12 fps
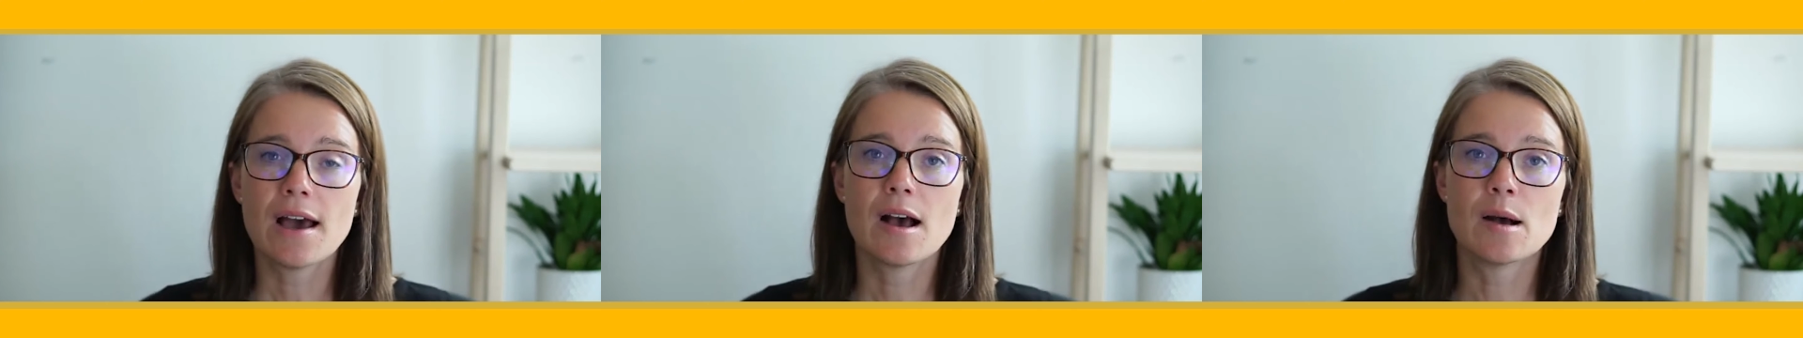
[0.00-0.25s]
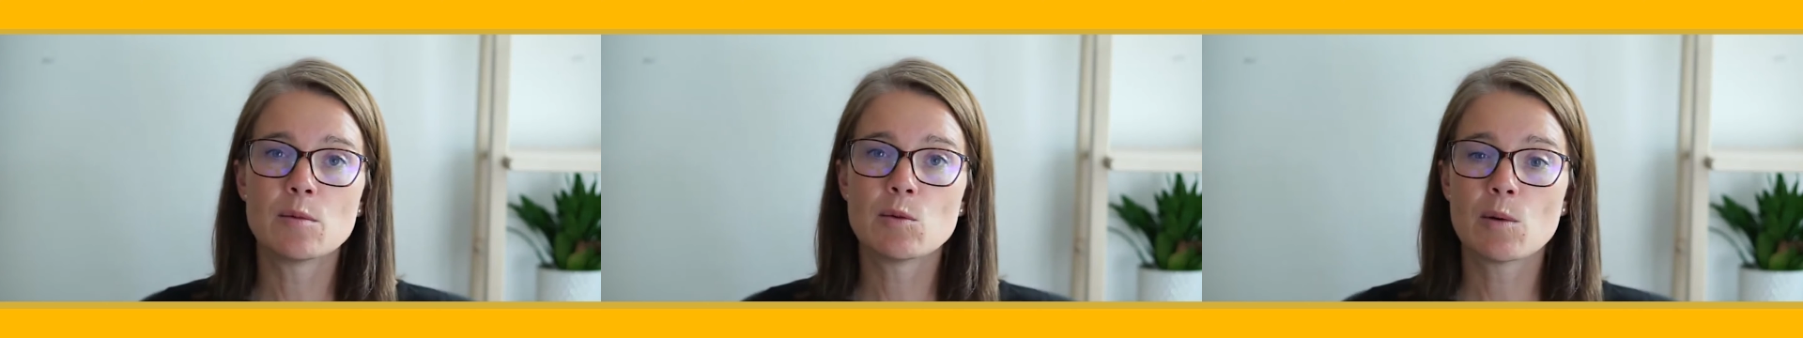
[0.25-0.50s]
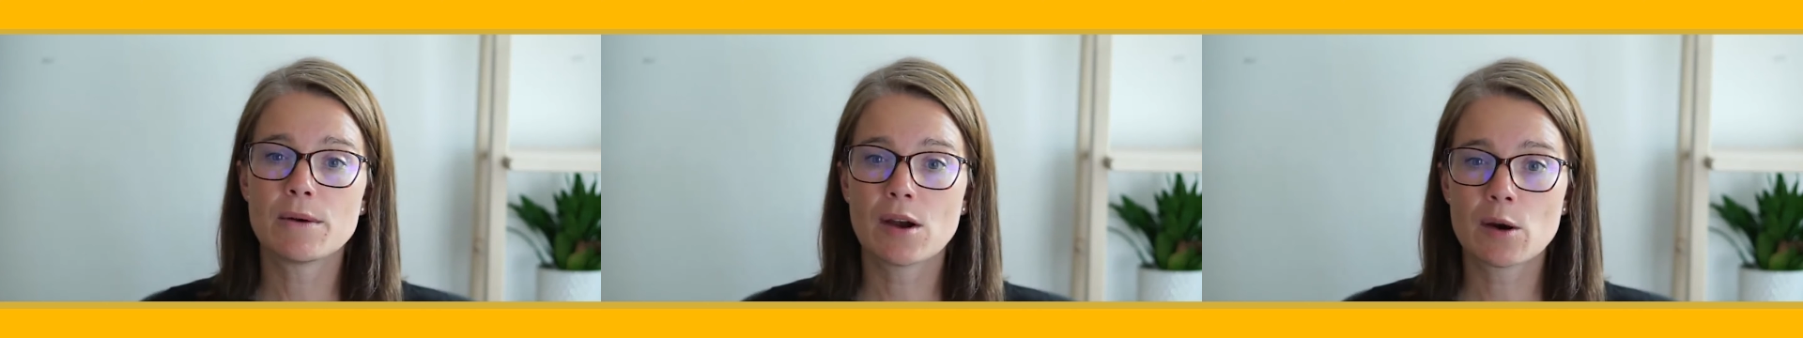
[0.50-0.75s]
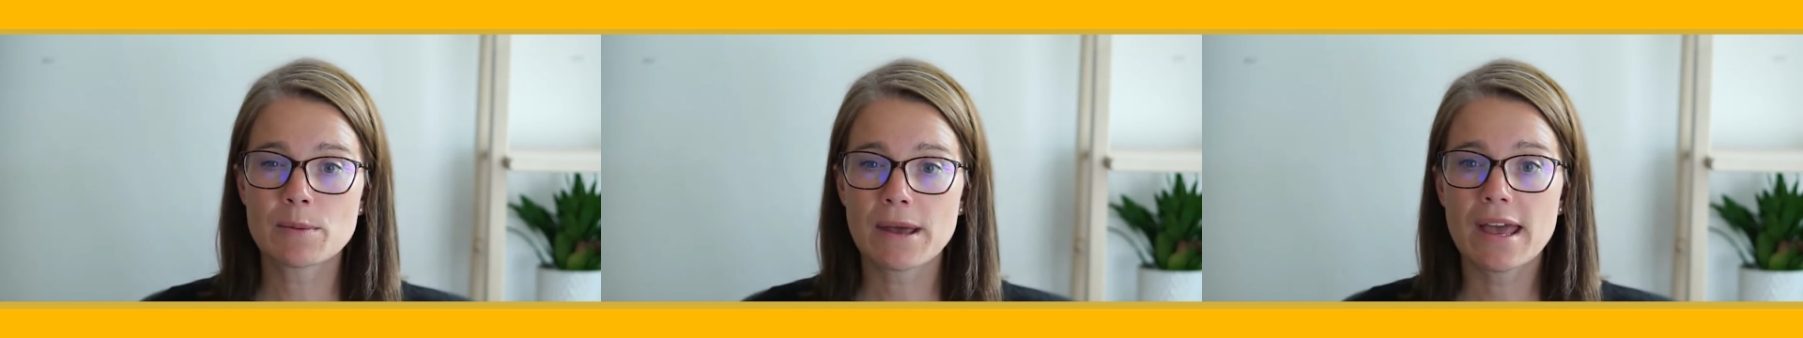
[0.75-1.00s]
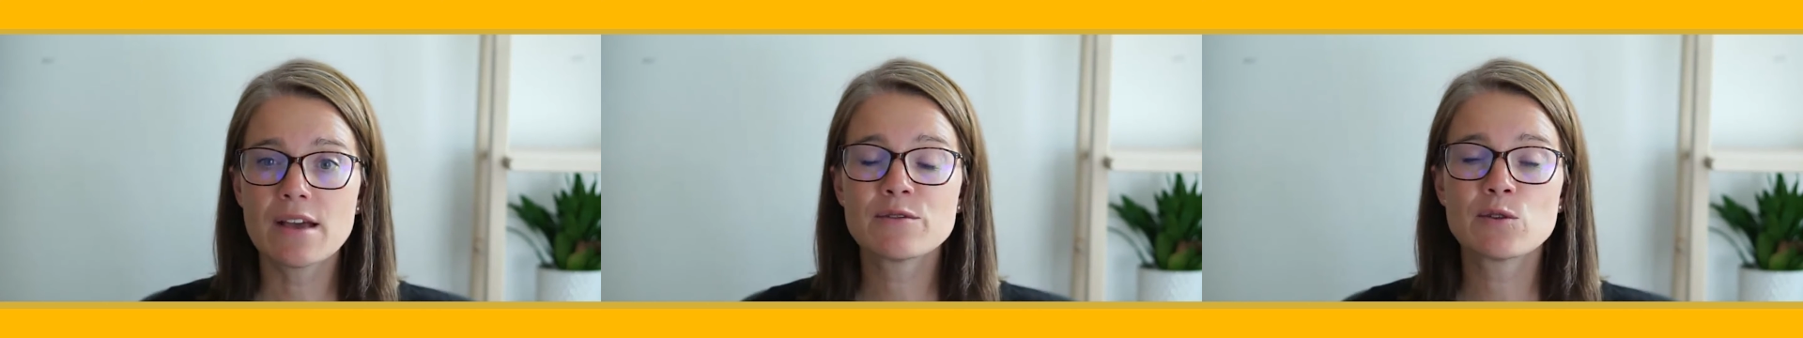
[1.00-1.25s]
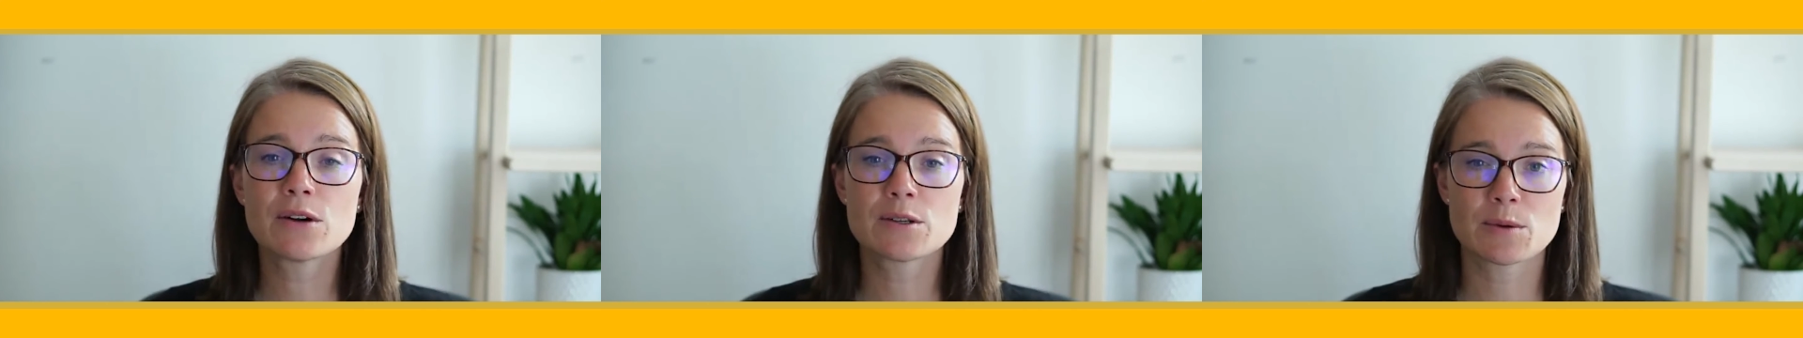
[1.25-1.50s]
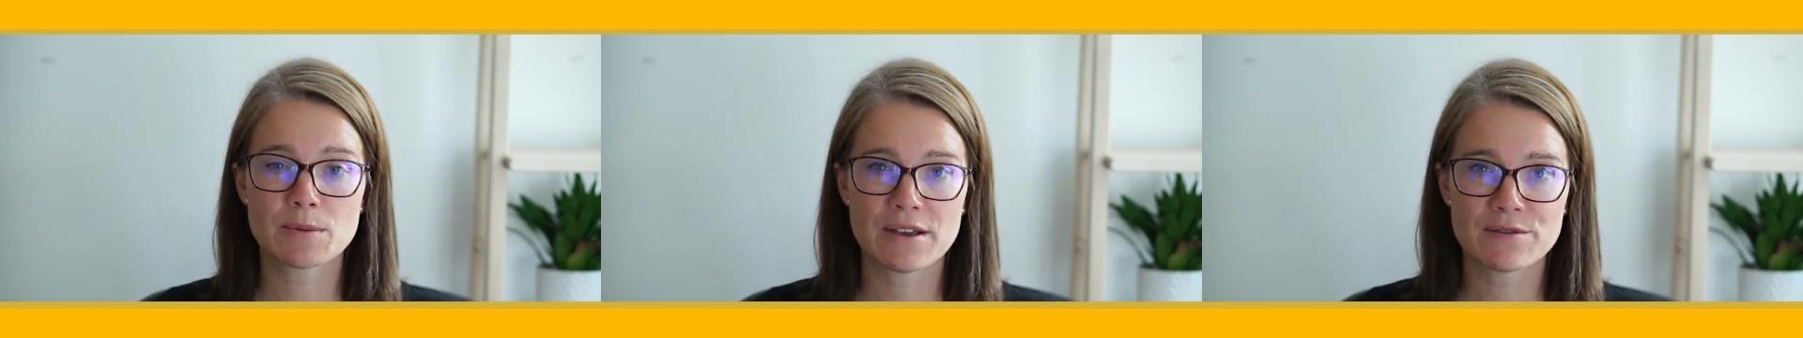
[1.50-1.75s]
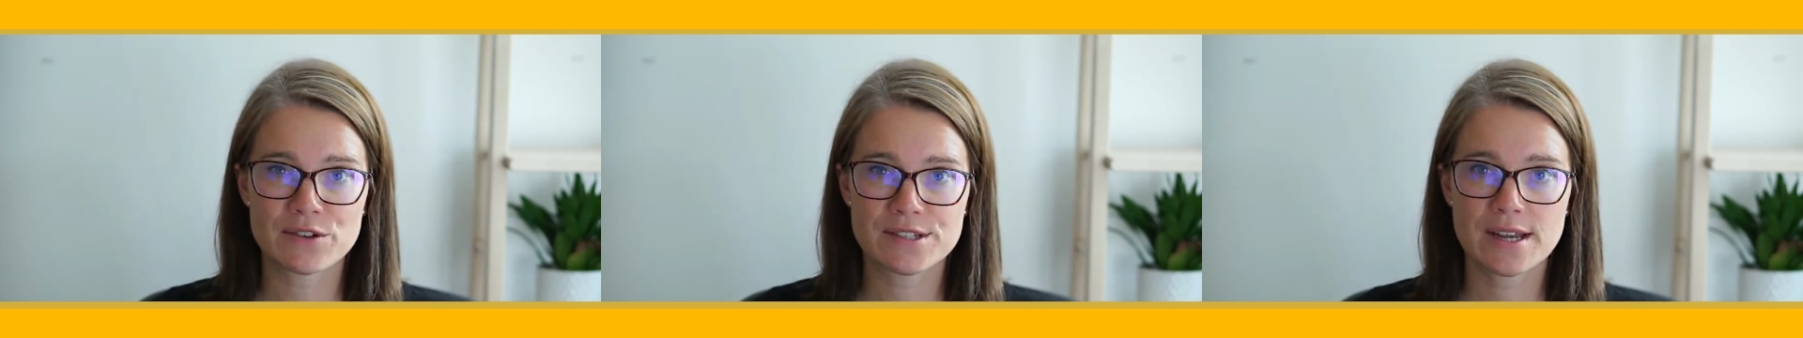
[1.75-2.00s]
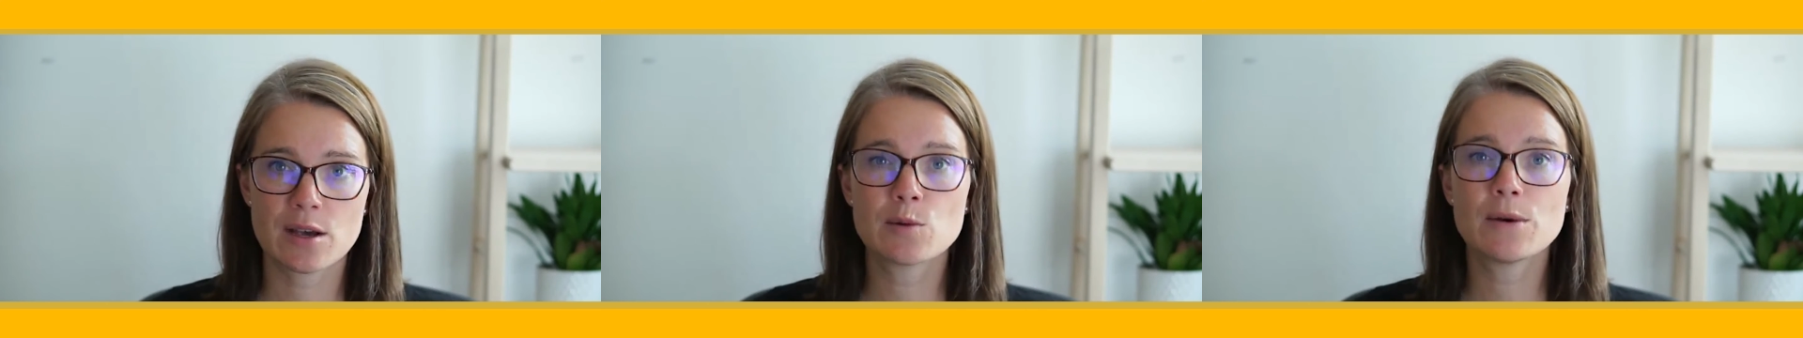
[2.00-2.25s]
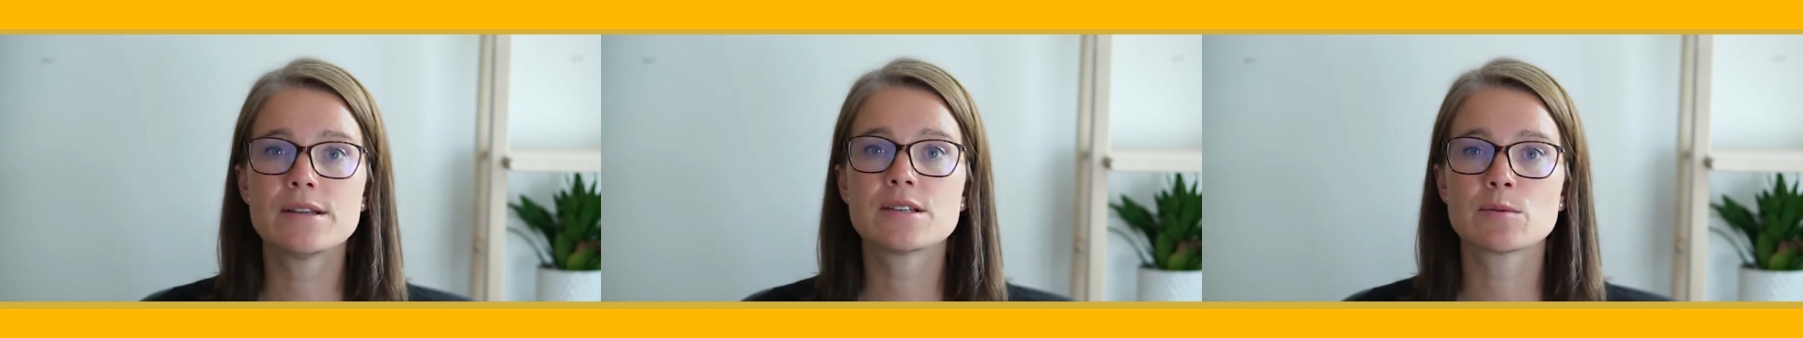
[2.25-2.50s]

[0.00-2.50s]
What we are paying for is we're paying for Tailwind